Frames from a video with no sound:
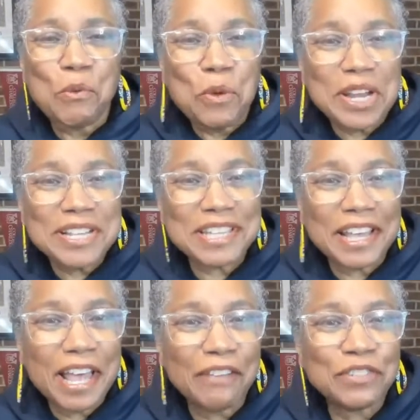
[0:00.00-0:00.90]
What does
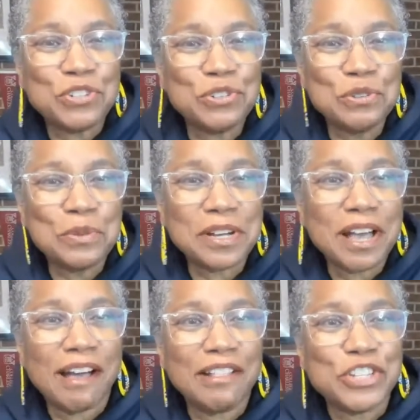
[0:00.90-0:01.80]
that have to do with
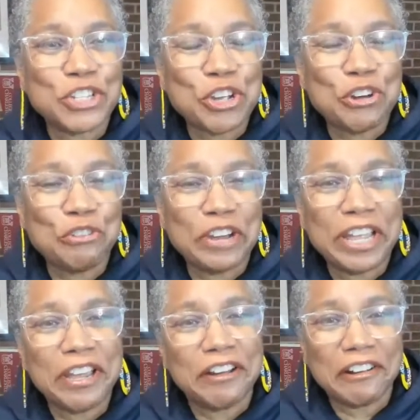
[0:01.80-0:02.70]
college and
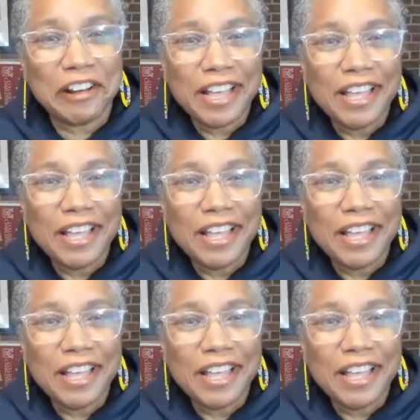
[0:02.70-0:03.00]
career?